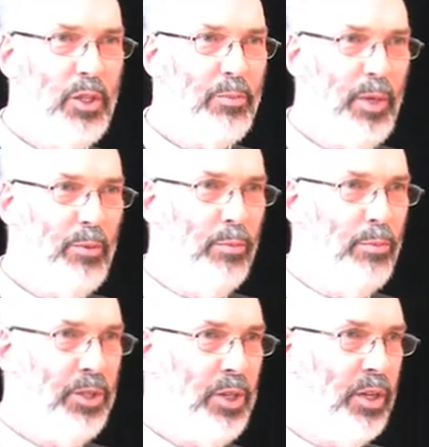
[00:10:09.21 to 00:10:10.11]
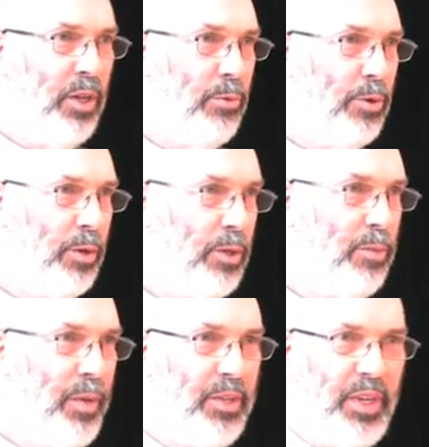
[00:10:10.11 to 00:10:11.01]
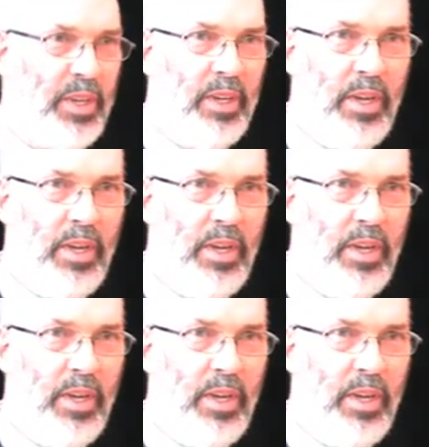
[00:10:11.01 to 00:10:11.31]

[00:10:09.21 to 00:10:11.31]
These people particularly were good at smithing.